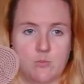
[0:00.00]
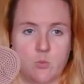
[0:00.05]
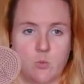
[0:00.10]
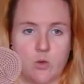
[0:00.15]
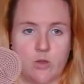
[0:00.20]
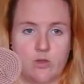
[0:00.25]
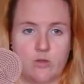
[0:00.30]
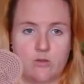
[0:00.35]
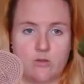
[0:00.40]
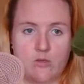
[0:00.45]

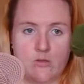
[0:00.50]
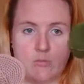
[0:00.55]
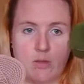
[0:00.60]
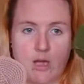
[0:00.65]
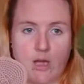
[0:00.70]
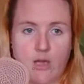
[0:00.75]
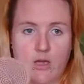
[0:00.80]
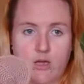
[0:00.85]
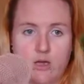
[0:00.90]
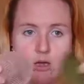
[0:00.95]
One's the
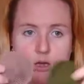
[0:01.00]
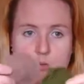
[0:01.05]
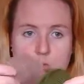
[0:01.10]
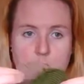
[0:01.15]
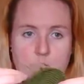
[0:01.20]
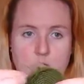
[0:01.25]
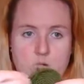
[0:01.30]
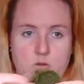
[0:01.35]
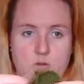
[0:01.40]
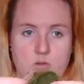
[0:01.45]
back and
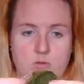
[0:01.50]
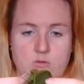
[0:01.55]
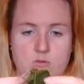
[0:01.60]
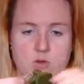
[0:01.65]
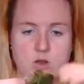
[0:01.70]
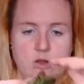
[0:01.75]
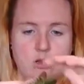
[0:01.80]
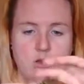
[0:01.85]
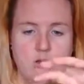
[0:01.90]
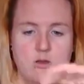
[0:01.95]
one is the
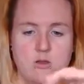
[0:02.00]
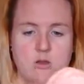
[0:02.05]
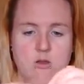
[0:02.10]
front.